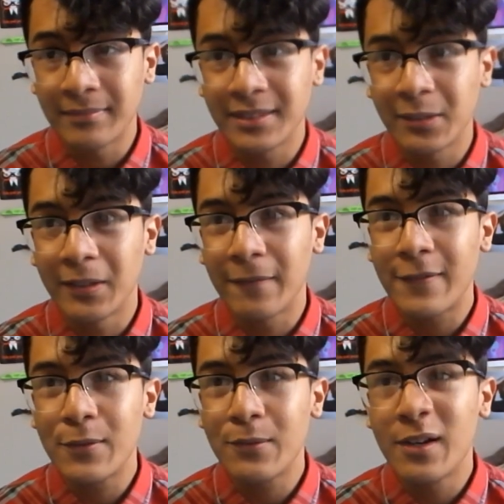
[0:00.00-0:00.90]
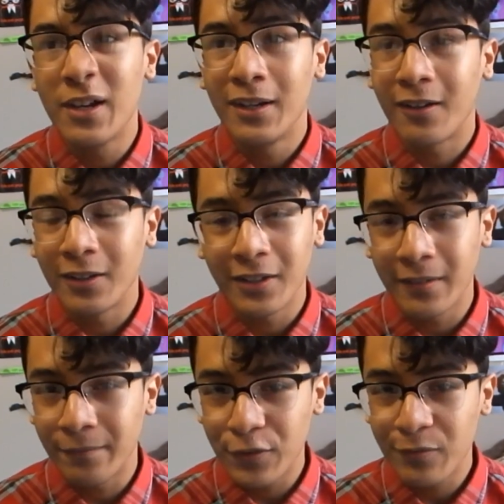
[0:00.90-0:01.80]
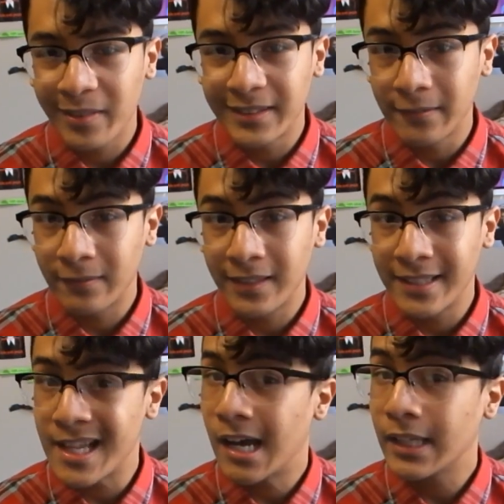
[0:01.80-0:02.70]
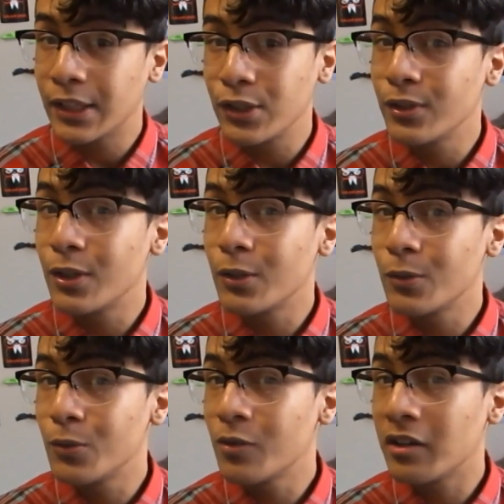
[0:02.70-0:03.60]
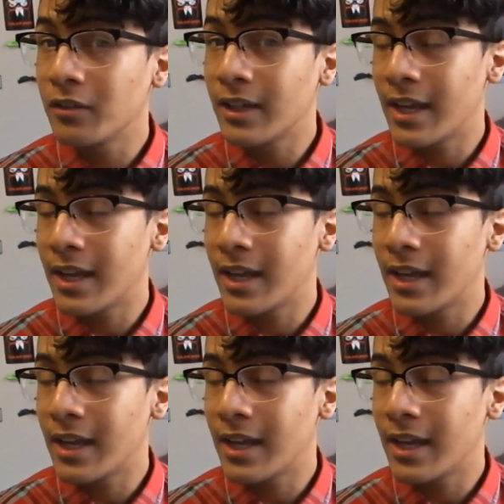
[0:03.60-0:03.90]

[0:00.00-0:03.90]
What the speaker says: So if you are gonna view me differently now that you know who I